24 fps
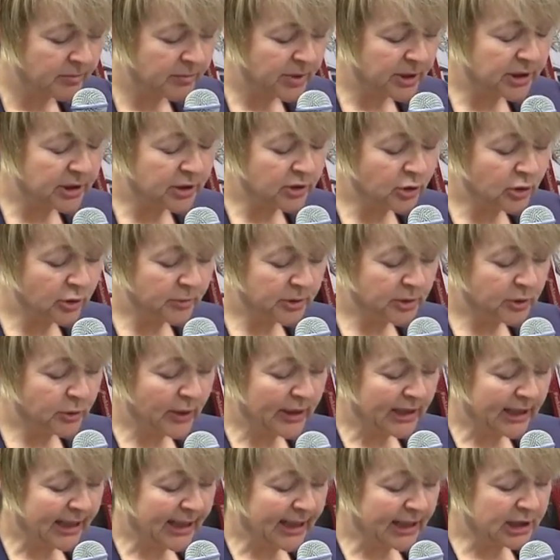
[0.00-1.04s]
But the door
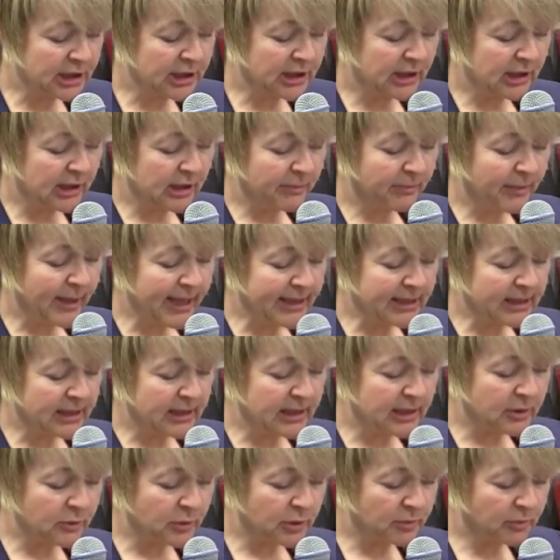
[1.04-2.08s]
between the kitchen and the
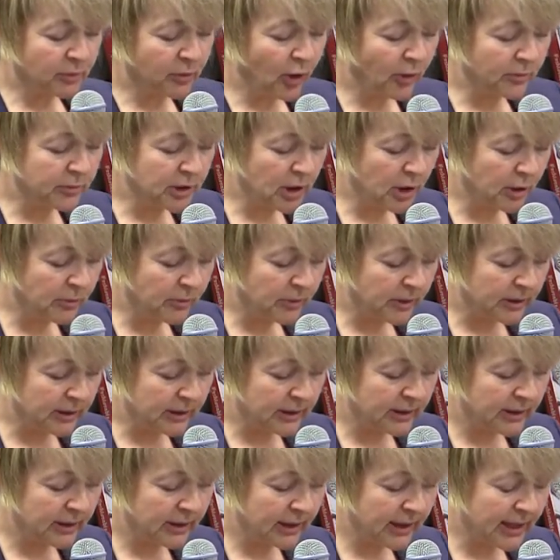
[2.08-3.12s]
passage was propped
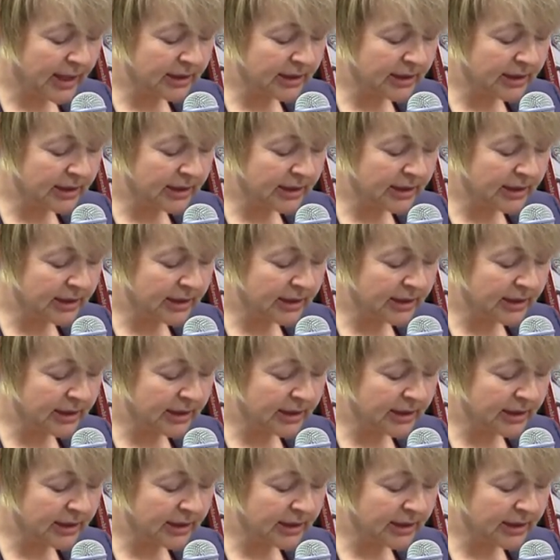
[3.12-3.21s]
open,